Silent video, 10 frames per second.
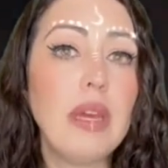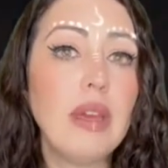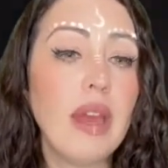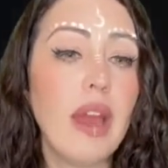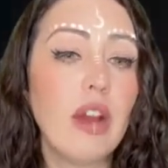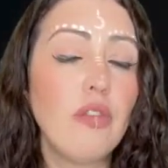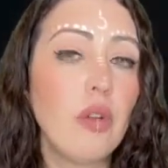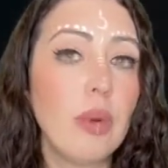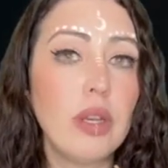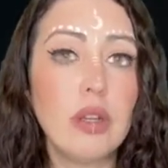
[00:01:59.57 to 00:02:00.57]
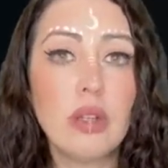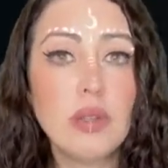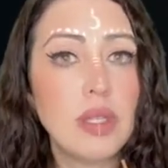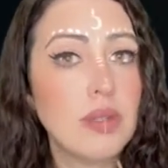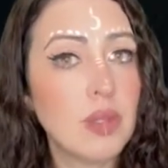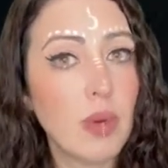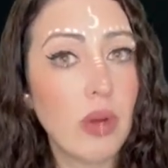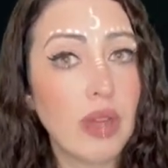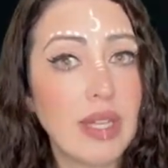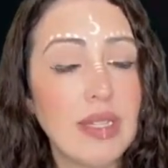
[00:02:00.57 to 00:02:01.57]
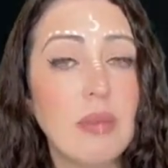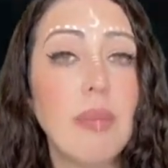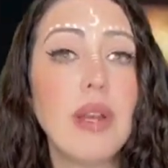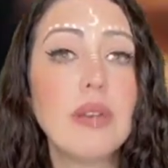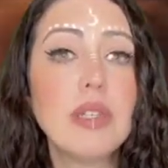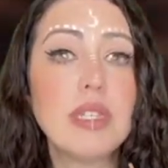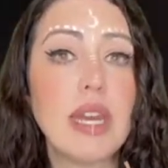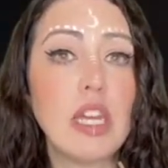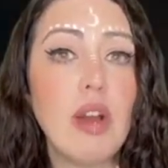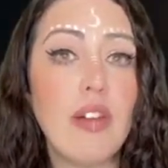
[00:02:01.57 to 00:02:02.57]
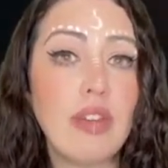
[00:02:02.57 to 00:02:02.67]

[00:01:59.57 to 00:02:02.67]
careful when you're using smoke cleansing bundles that you have a